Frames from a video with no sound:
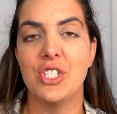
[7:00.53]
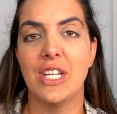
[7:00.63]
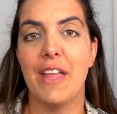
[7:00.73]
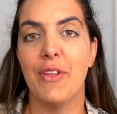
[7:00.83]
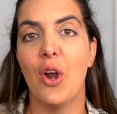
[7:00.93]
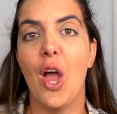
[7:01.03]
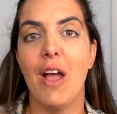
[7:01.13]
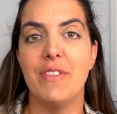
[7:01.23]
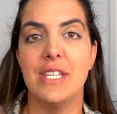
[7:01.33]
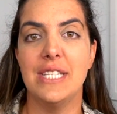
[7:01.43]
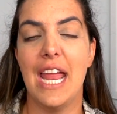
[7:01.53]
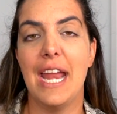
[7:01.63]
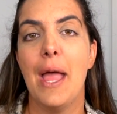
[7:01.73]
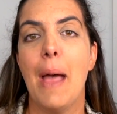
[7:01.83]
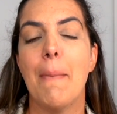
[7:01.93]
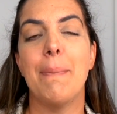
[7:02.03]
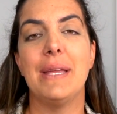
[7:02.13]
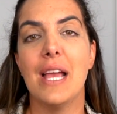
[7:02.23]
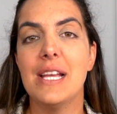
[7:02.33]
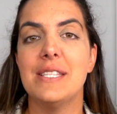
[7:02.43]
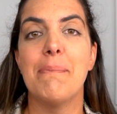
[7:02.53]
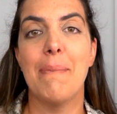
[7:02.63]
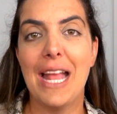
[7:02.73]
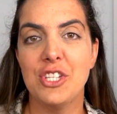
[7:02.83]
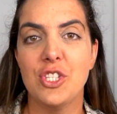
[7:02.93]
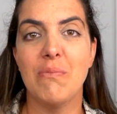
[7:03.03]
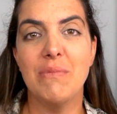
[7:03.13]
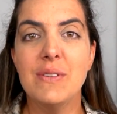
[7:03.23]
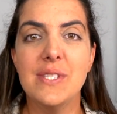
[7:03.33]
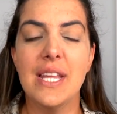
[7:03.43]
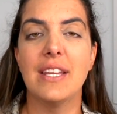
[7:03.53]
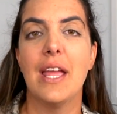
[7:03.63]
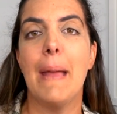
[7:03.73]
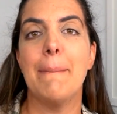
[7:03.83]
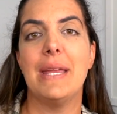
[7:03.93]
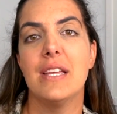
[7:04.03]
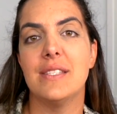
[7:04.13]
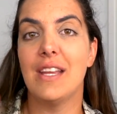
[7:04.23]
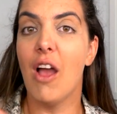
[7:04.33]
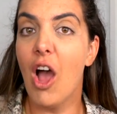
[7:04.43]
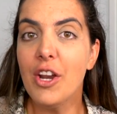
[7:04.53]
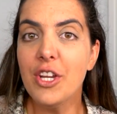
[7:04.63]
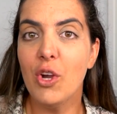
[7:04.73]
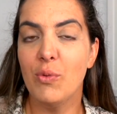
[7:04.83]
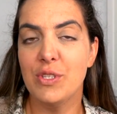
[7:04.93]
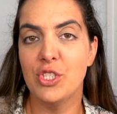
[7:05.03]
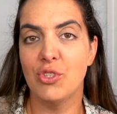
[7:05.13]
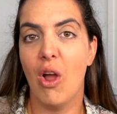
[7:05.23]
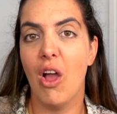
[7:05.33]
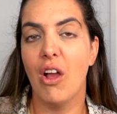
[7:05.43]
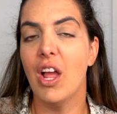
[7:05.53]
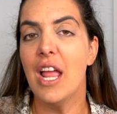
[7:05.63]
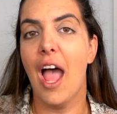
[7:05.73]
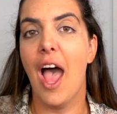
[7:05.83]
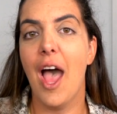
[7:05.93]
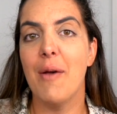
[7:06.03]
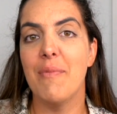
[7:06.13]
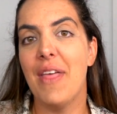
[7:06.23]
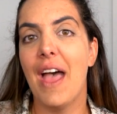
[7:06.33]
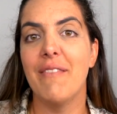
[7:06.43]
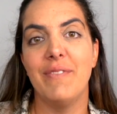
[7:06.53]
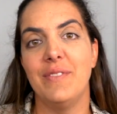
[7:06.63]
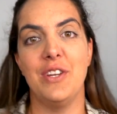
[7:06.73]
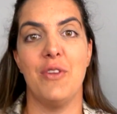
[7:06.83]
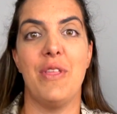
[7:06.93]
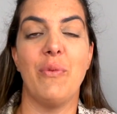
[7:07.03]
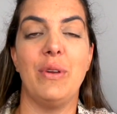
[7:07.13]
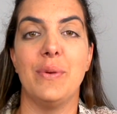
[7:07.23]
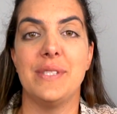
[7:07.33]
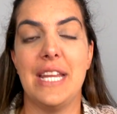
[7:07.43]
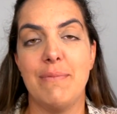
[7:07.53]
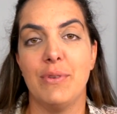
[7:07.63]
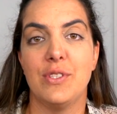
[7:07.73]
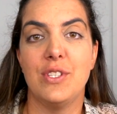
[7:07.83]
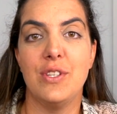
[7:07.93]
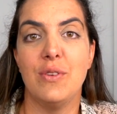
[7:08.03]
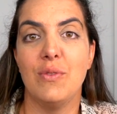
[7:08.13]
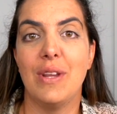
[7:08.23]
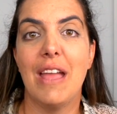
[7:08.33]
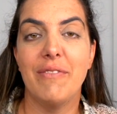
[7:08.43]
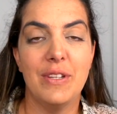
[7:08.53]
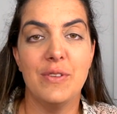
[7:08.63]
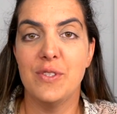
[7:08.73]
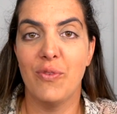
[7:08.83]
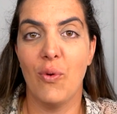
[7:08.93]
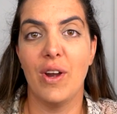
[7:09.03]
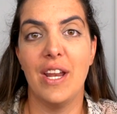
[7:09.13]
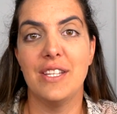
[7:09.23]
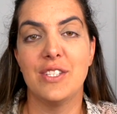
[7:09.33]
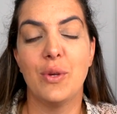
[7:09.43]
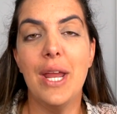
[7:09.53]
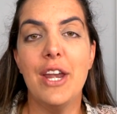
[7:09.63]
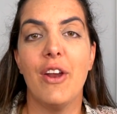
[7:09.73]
together of the day, but because it matched the music, because the audio was strong, that reel was able to get views for its creator.